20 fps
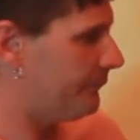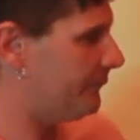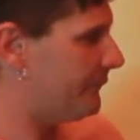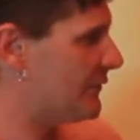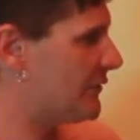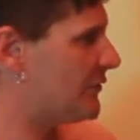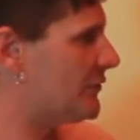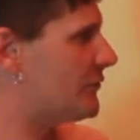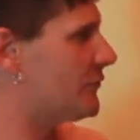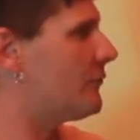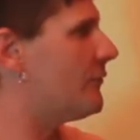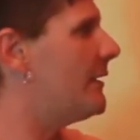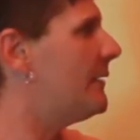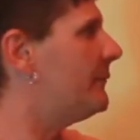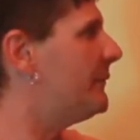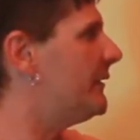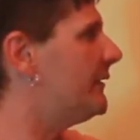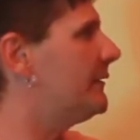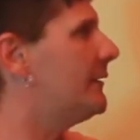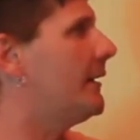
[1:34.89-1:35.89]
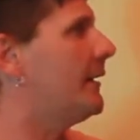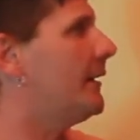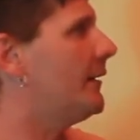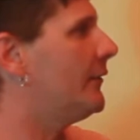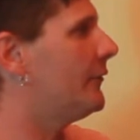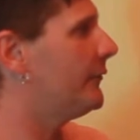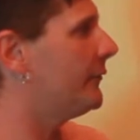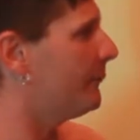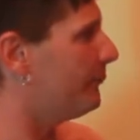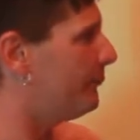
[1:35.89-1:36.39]
scraped it
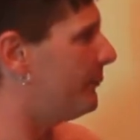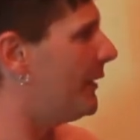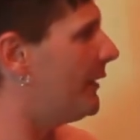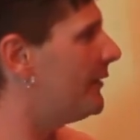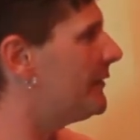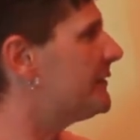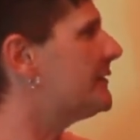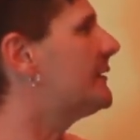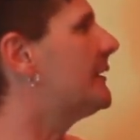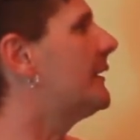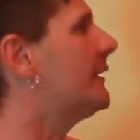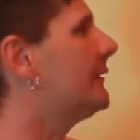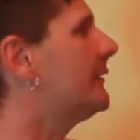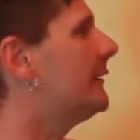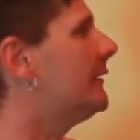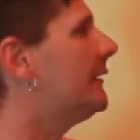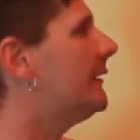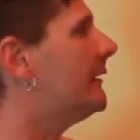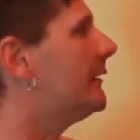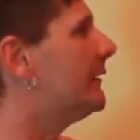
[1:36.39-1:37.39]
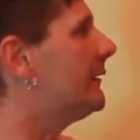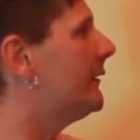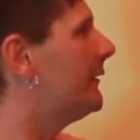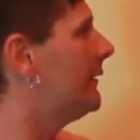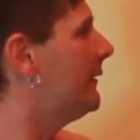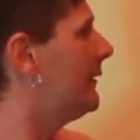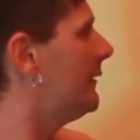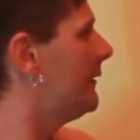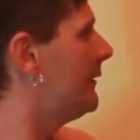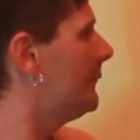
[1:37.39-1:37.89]
down, belt sanded it,
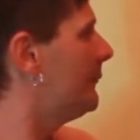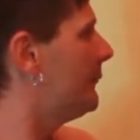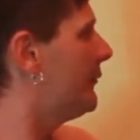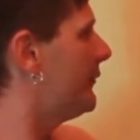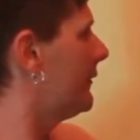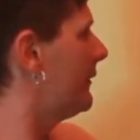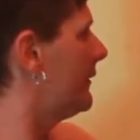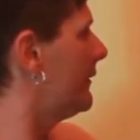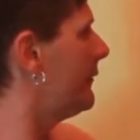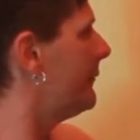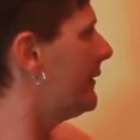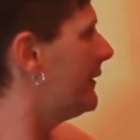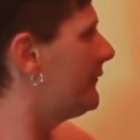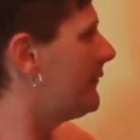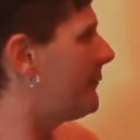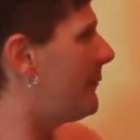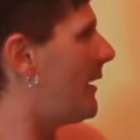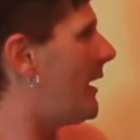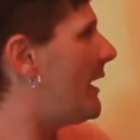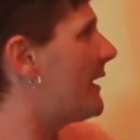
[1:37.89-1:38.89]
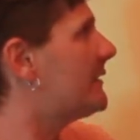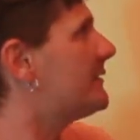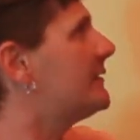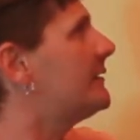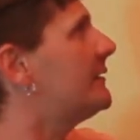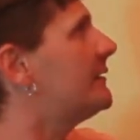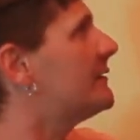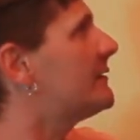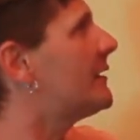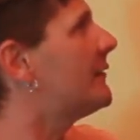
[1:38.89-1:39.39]
put a little bit of
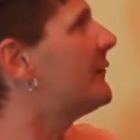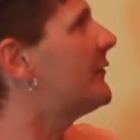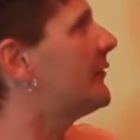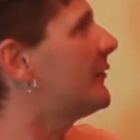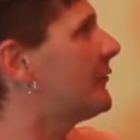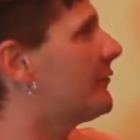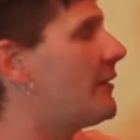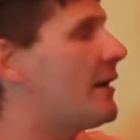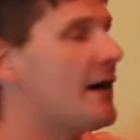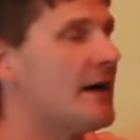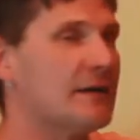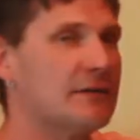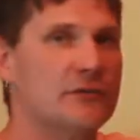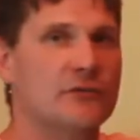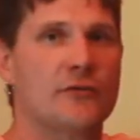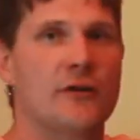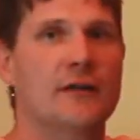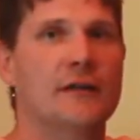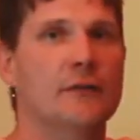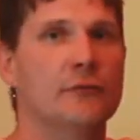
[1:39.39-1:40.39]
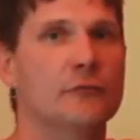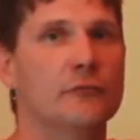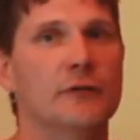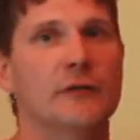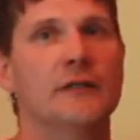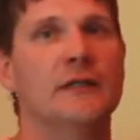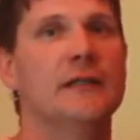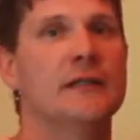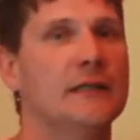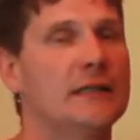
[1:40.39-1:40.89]
epoxy in some of the cracks, tried to
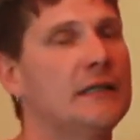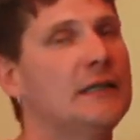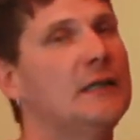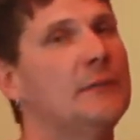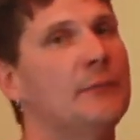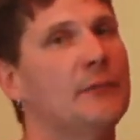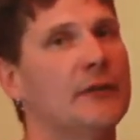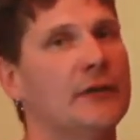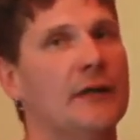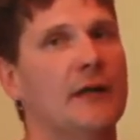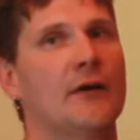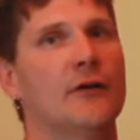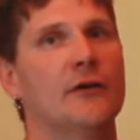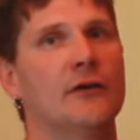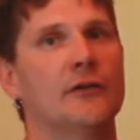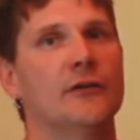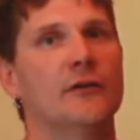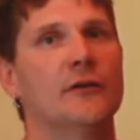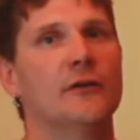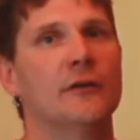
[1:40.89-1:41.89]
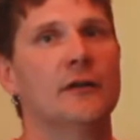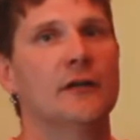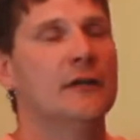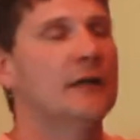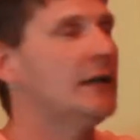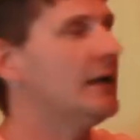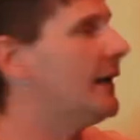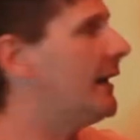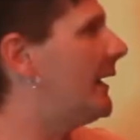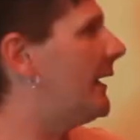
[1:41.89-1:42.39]
really keep the character.
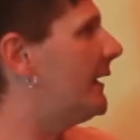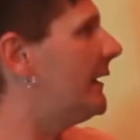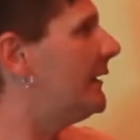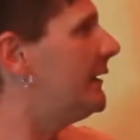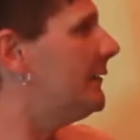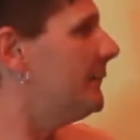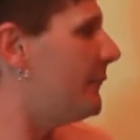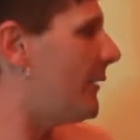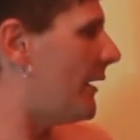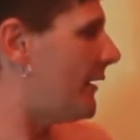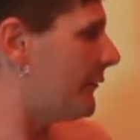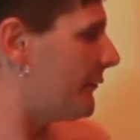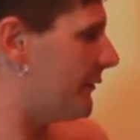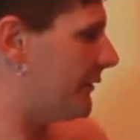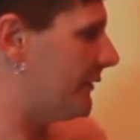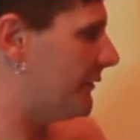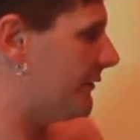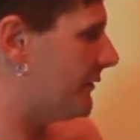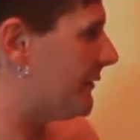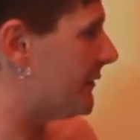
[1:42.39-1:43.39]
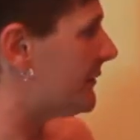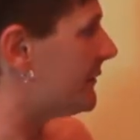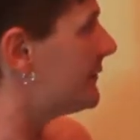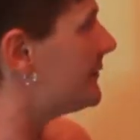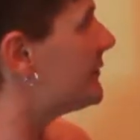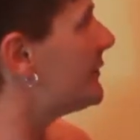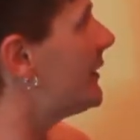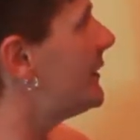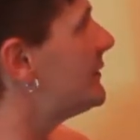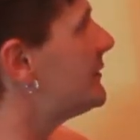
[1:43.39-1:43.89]
And I didn't bother with hinges,
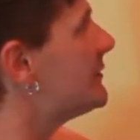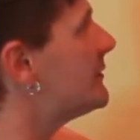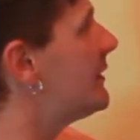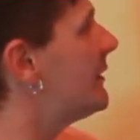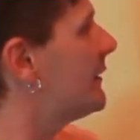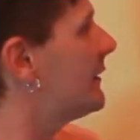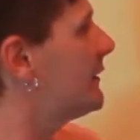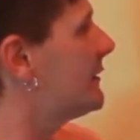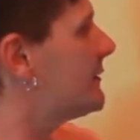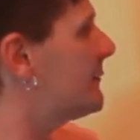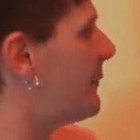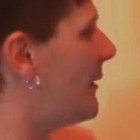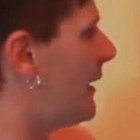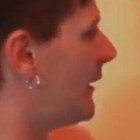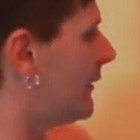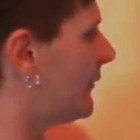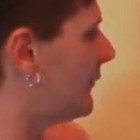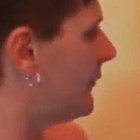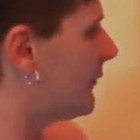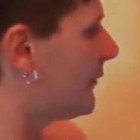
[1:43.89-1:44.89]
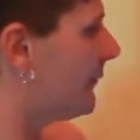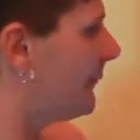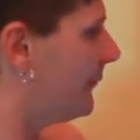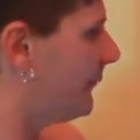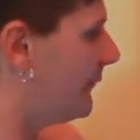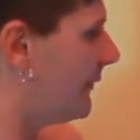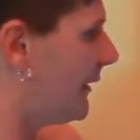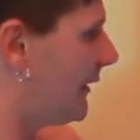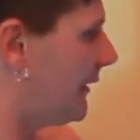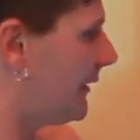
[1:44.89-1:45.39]
so I just hung it as a pocket door.
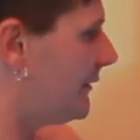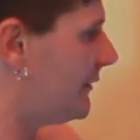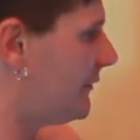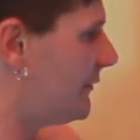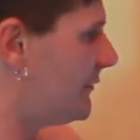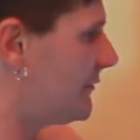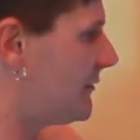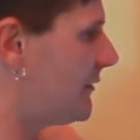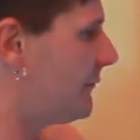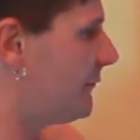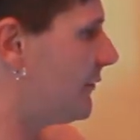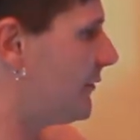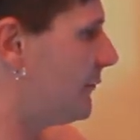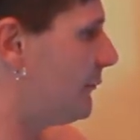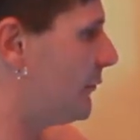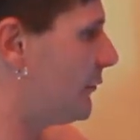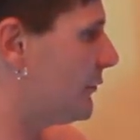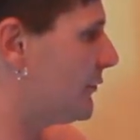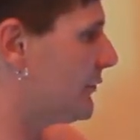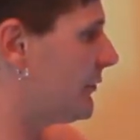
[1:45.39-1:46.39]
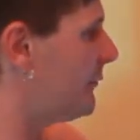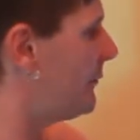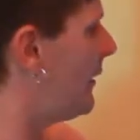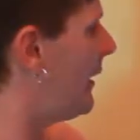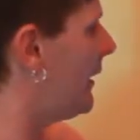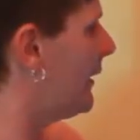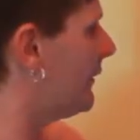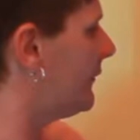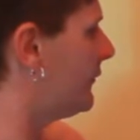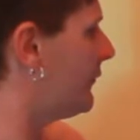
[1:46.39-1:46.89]
And I used some commercial
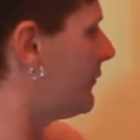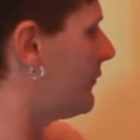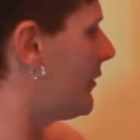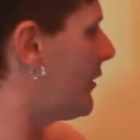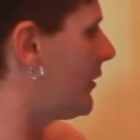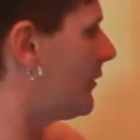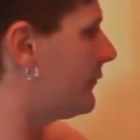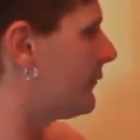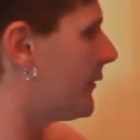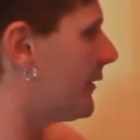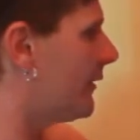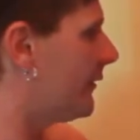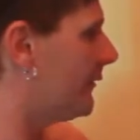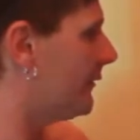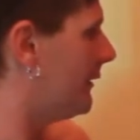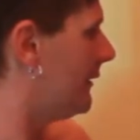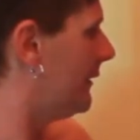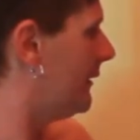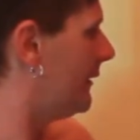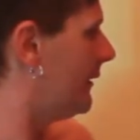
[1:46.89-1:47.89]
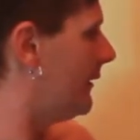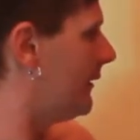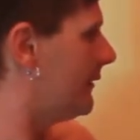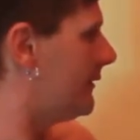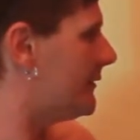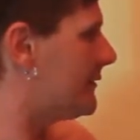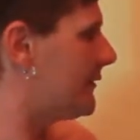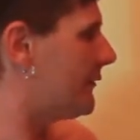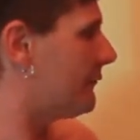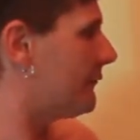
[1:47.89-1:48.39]
pocket door hardware
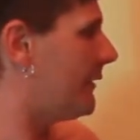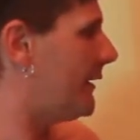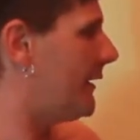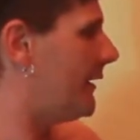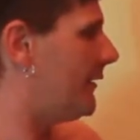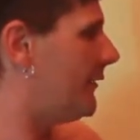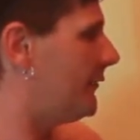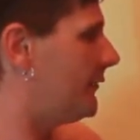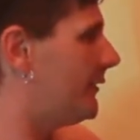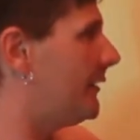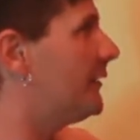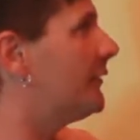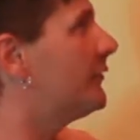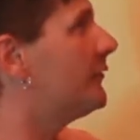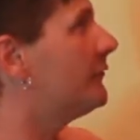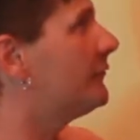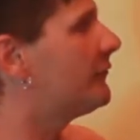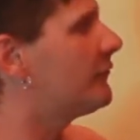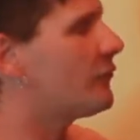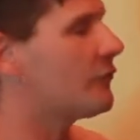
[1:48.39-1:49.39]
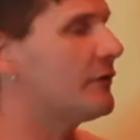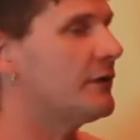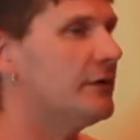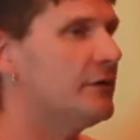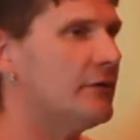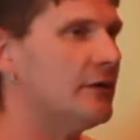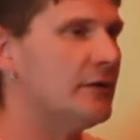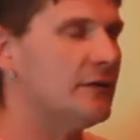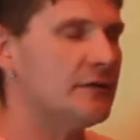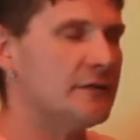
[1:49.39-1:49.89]
that's around 140
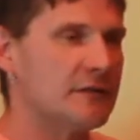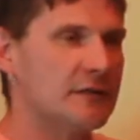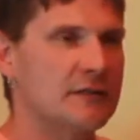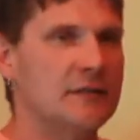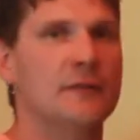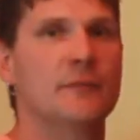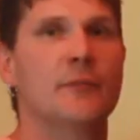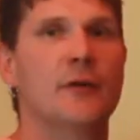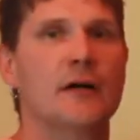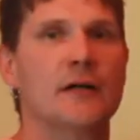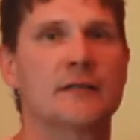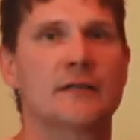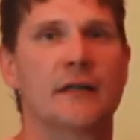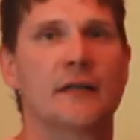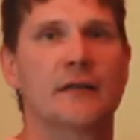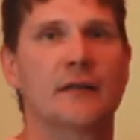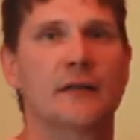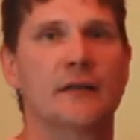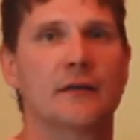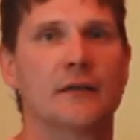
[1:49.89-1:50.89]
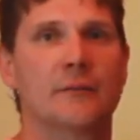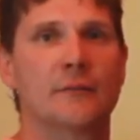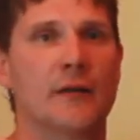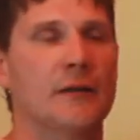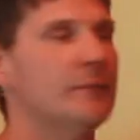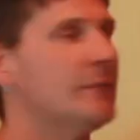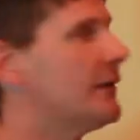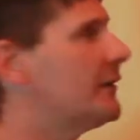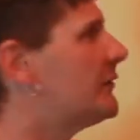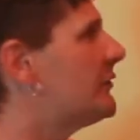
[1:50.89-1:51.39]
to 160 bucks, I think,
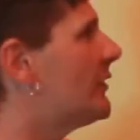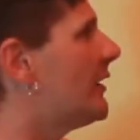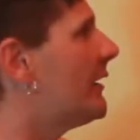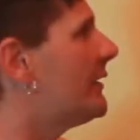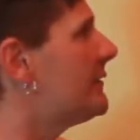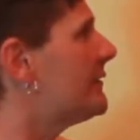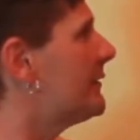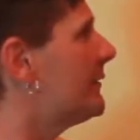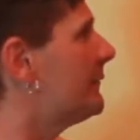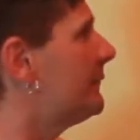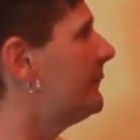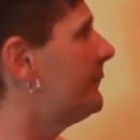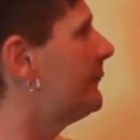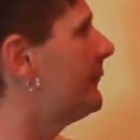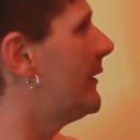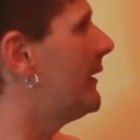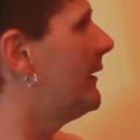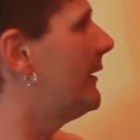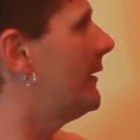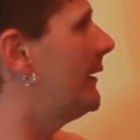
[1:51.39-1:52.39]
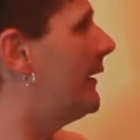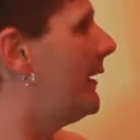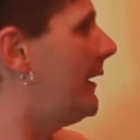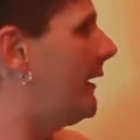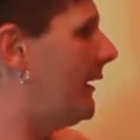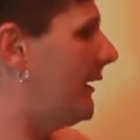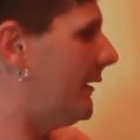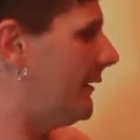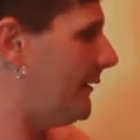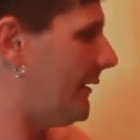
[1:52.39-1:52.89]
made by Johnson.
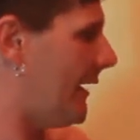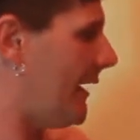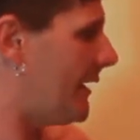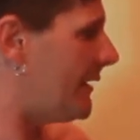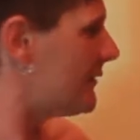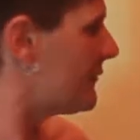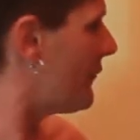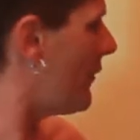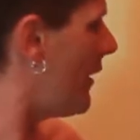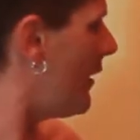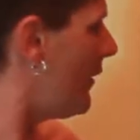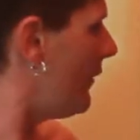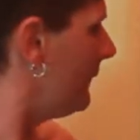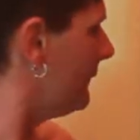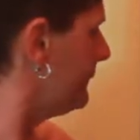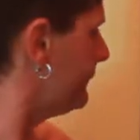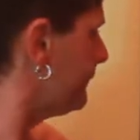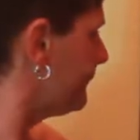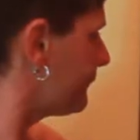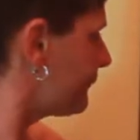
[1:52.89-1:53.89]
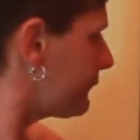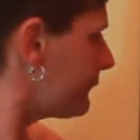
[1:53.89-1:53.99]
And hangs well.